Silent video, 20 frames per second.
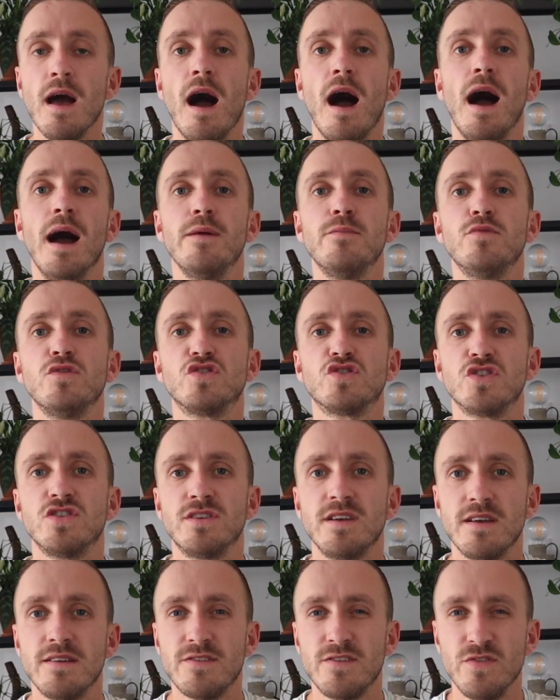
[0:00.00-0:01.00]
I would
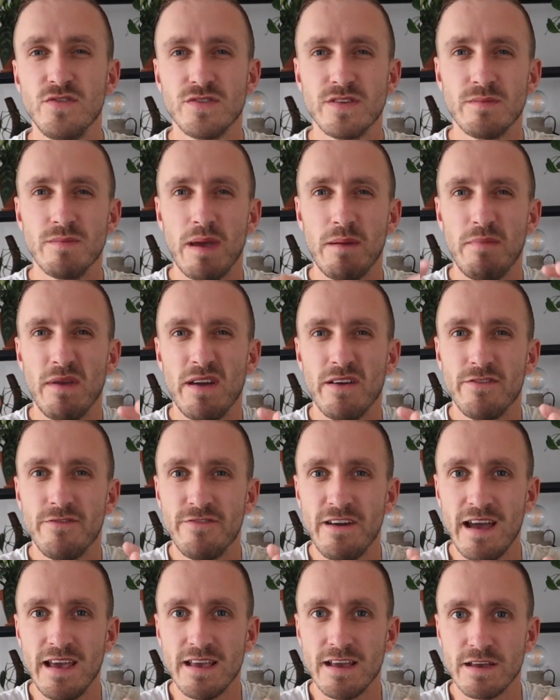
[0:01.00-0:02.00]
suggest using maybe a
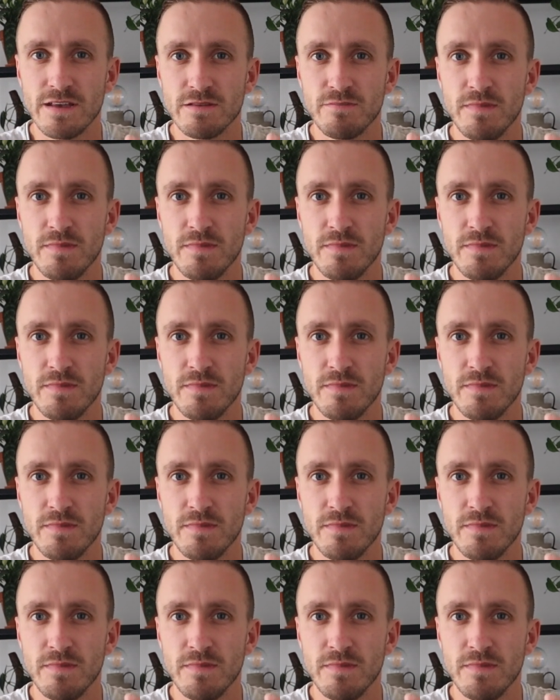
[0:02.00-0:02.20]
ficus,